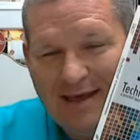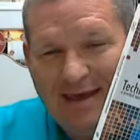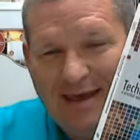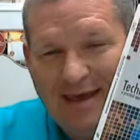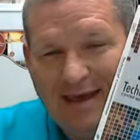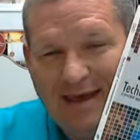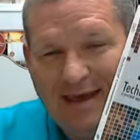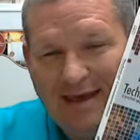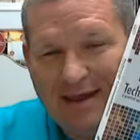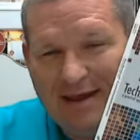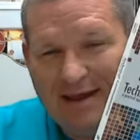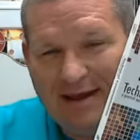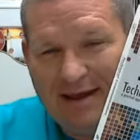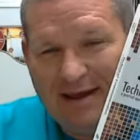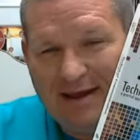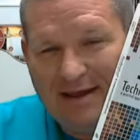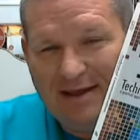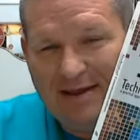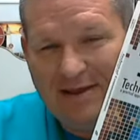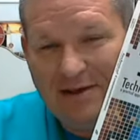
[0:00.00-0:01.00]

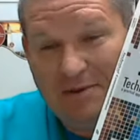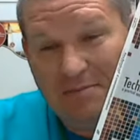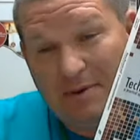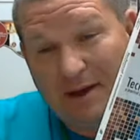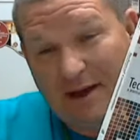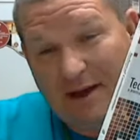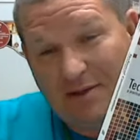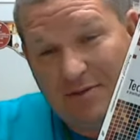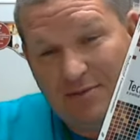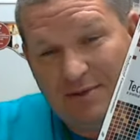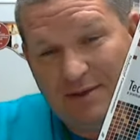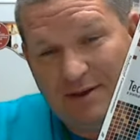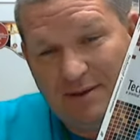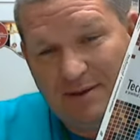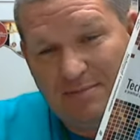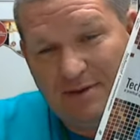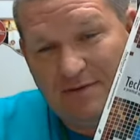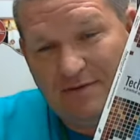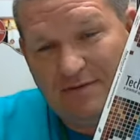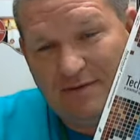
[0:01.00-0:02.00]
And you can buy it through the
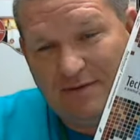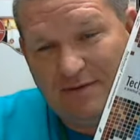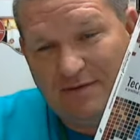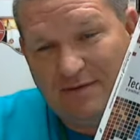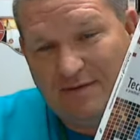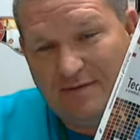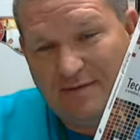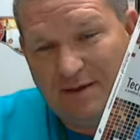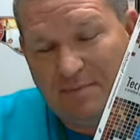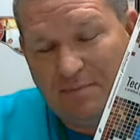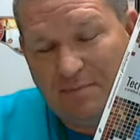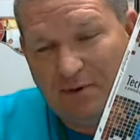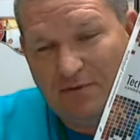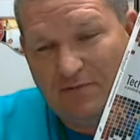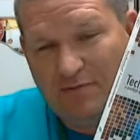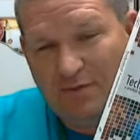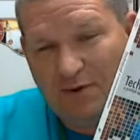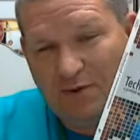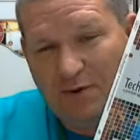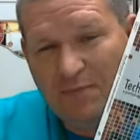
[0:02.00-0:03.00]
WCCC
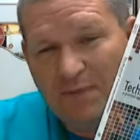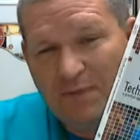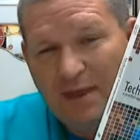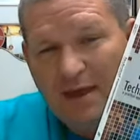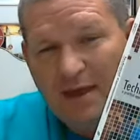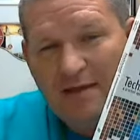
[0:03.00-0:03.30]
bookstore.